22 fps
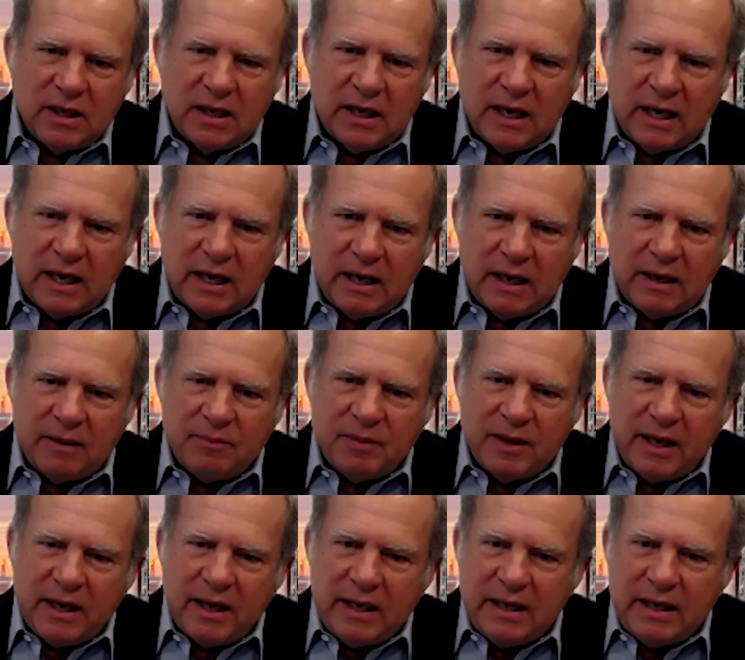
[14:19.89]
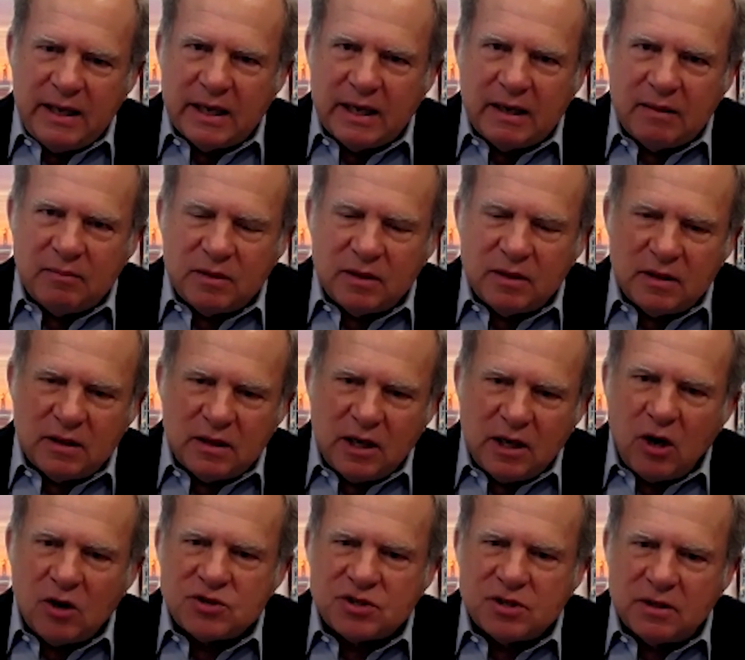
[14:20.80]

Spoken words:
a loss of